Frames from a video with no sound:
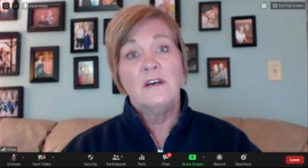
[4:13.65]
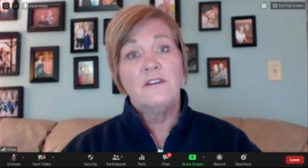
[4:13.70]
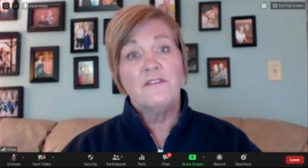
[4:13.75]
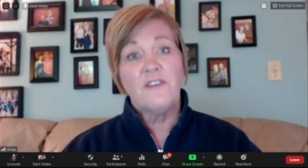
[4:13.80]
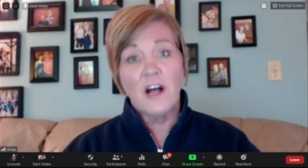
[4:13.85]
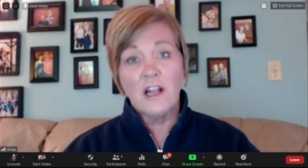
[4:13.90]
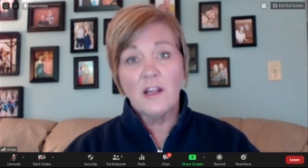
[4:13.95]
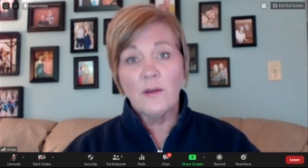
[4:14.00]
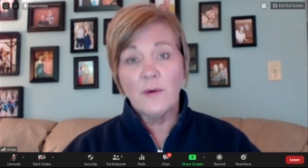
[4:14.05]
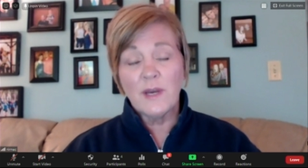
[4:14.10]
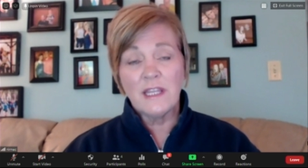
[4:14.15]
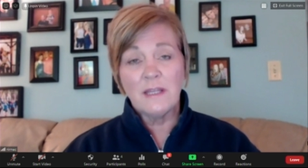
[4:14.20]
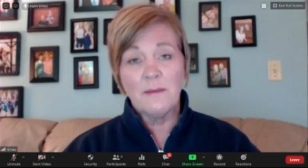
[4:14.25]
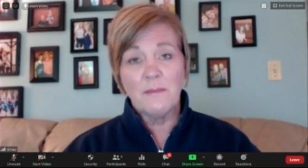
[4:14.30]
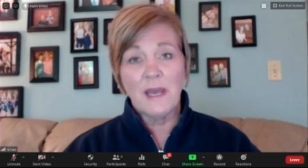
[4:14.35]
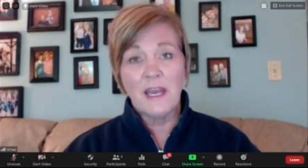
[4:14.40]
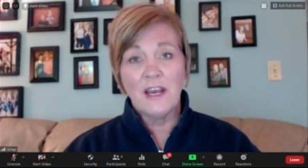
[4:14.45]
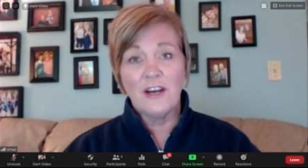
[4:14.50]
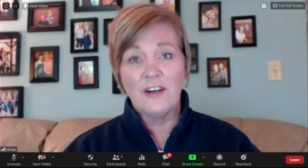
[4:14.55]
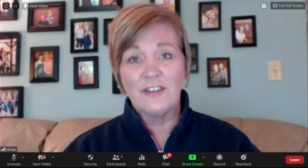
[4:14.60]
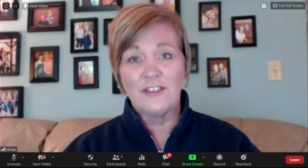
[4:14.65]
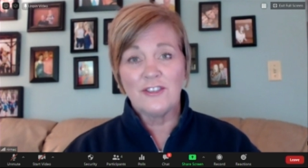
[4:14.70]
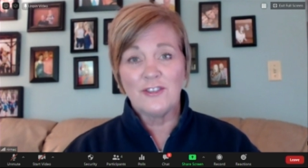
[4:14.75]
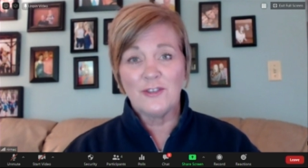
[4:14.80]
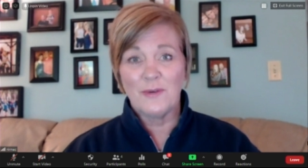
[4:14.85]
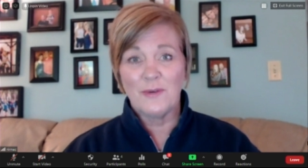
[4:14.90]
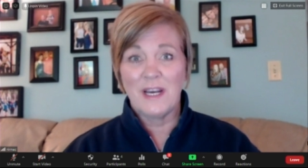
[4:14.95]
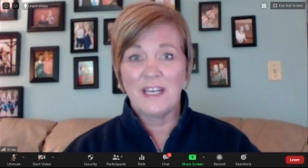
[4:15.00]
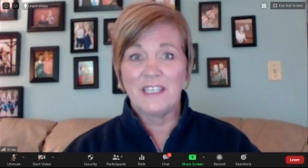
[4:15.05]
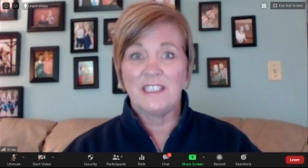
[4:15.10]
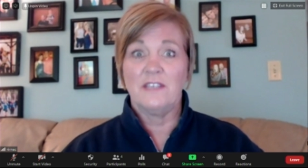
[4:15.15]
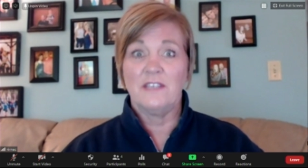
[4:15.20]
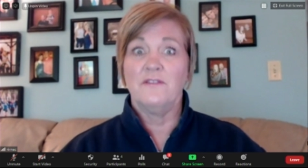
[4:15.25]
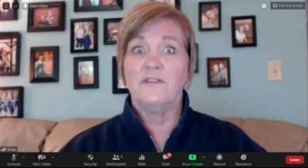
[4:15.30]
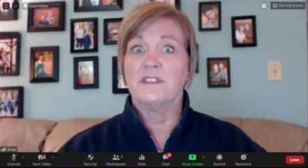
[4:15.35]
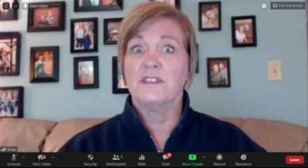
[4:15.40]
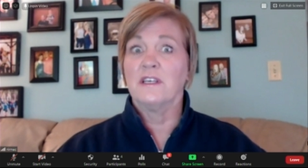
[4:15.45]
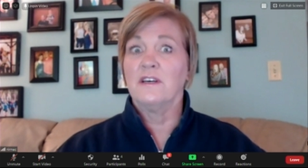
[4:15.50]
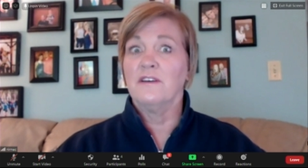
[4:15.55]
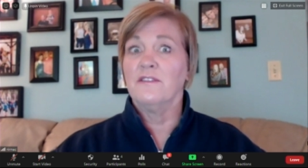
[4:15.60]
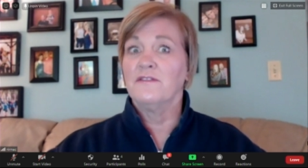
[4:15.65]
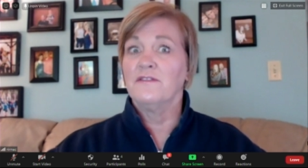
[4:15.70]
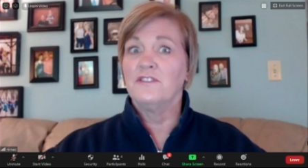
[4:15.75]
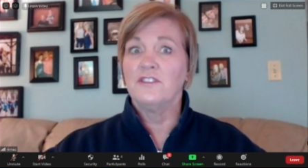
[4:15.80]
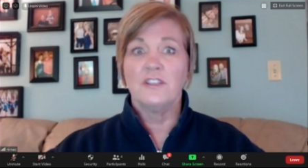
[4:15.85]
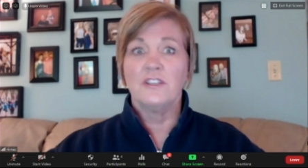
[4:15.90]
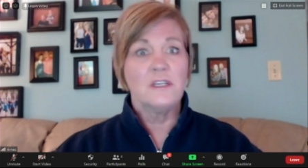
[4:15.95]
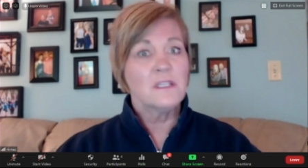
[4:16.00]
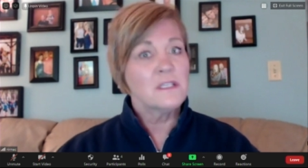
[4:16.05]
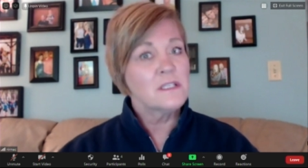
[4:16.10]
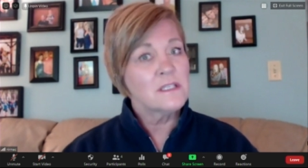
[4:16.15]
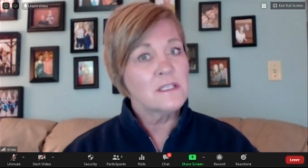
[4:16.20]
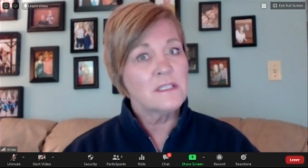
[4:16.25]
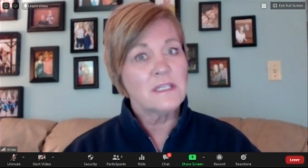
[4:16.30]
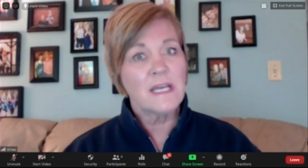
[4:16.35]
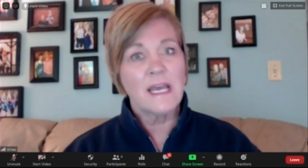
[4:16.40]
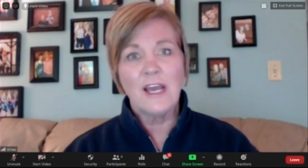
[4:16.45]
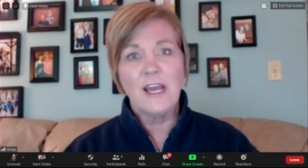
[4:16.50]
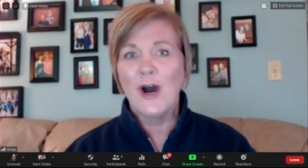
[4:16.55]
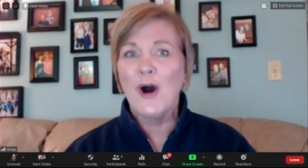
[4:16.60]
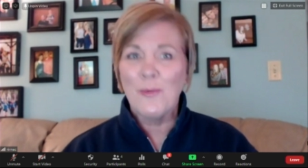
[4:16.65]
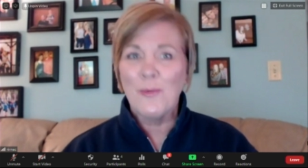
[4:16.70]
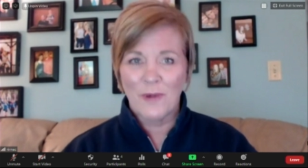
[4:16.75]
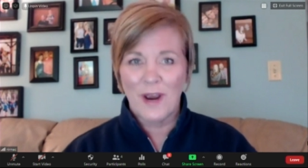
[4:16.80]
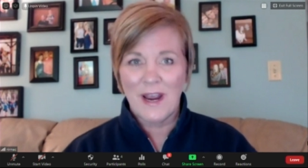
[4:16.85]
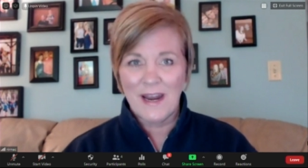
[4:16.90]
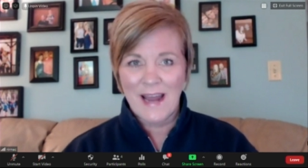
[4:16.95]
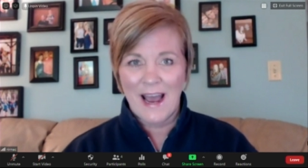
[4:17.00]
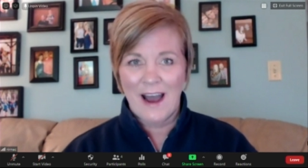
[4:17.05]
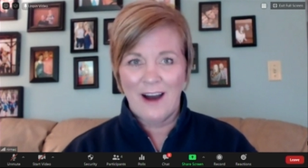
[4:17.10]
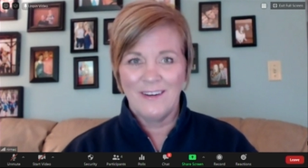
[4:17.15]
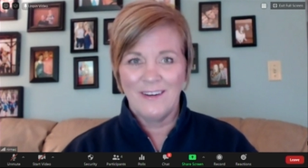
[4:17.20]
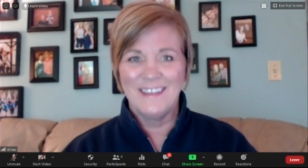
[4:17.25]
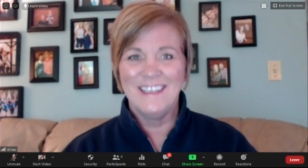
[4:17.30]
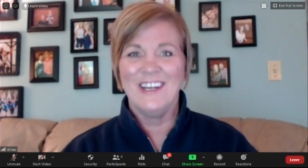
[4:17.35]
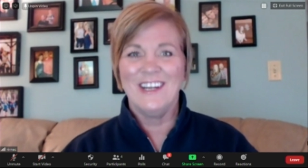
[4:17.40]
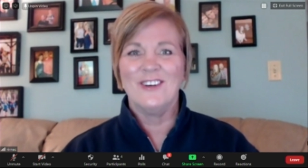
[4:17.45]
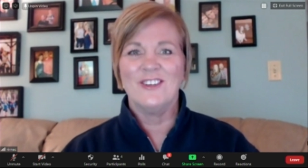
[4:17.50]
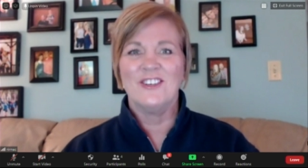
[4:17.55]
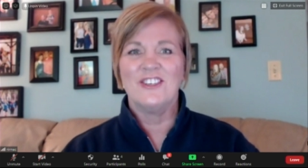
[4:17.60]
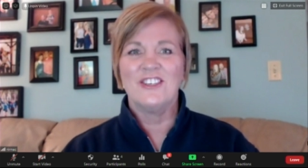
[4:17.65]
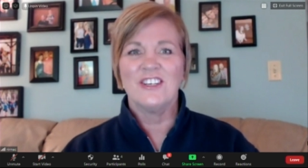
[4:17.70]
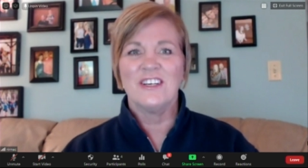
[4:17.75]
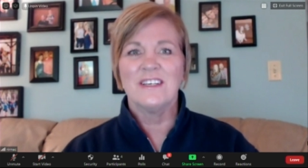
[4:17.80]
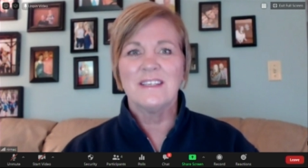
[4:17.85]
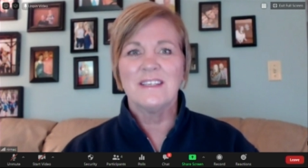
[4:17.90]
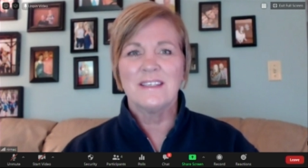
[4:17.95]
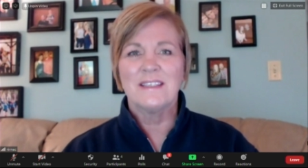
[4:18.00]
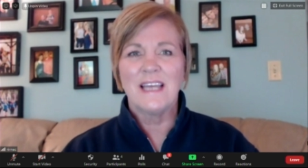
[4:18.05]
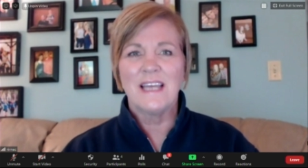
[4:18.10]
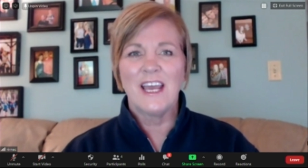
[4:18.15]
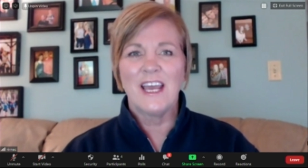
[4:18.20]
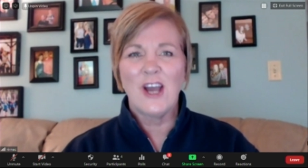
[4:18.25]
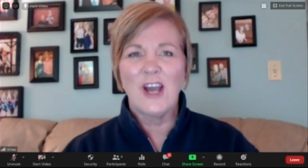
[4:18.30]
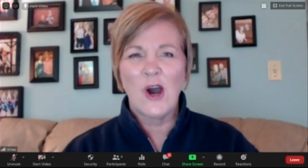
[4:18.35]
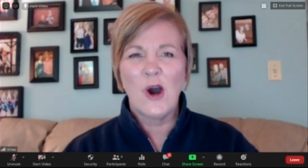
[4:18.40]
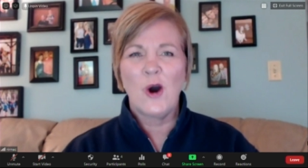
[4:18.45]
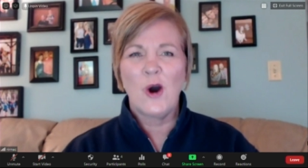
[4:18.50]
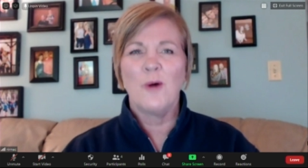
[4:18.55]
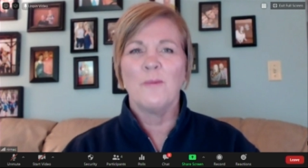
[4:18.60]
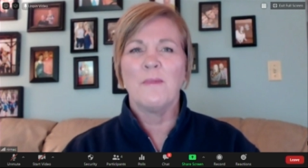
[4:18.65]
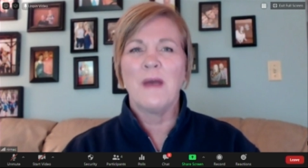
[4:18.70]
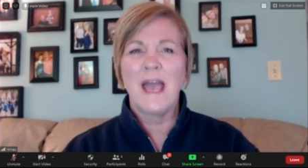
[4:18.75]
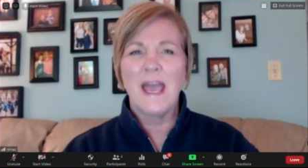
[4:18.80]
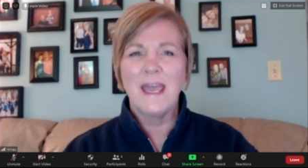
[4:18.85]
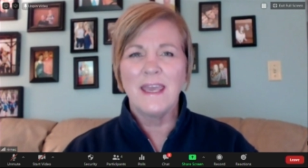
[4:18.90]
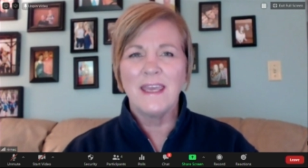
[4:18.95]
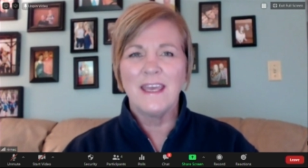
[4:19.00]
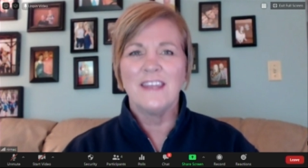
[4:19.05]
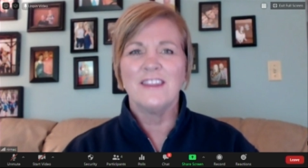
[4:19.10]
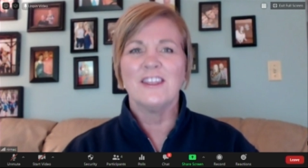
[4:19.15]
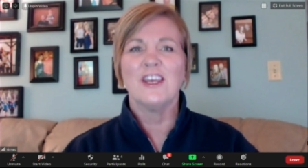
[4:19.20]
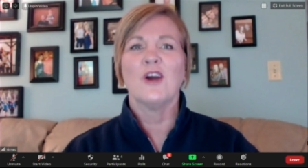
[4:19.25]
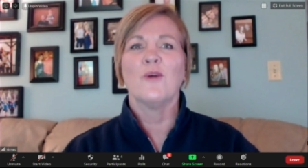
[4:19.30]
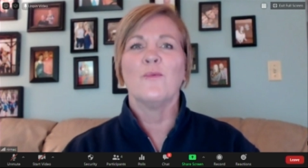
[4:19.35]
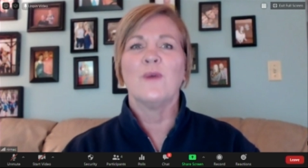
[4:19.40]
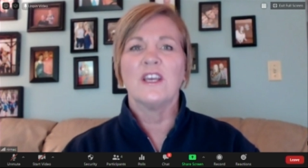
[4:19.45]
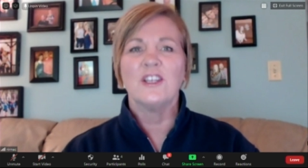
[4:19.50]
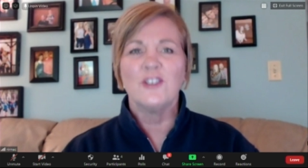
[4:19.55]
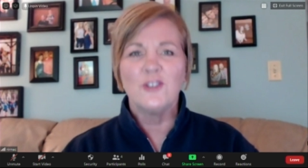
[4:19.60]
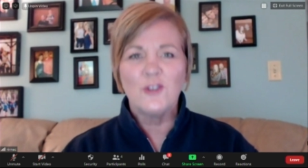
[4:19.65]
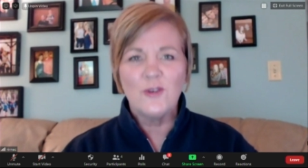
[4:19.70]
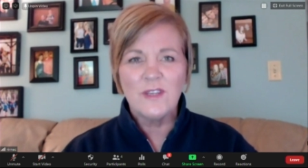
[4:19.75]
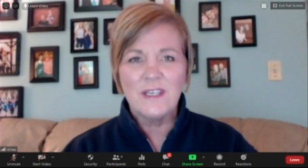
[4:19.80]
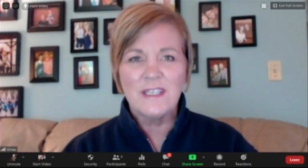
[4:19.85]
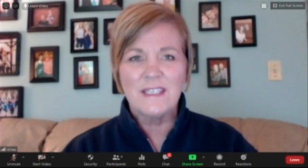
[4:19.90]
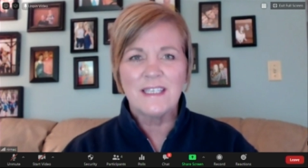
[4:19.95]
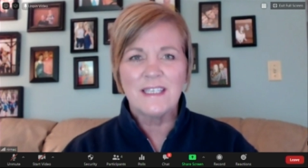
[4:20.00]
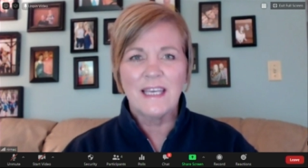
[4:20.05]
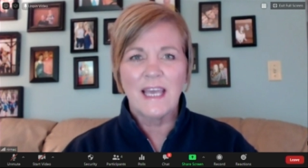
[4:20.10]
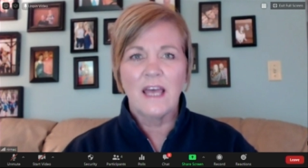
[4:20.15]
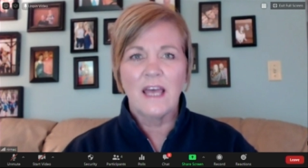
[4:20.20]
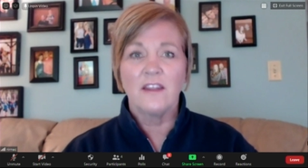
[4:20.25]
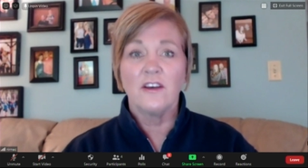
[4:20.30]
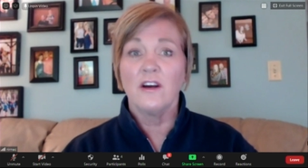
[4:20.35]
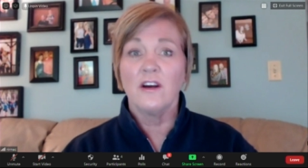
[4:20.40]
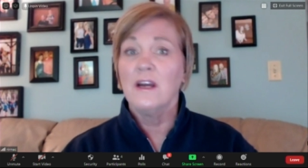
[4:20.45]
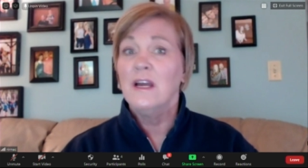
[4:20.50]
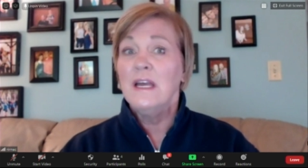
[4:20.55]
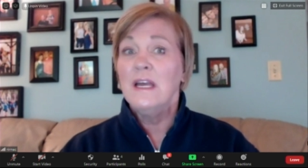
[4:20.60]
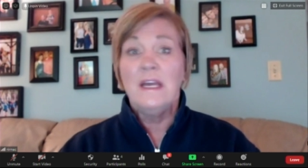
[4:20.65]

following the mayor's directives of just stay home right now, you know, just stay home, hang in there, we can do this together.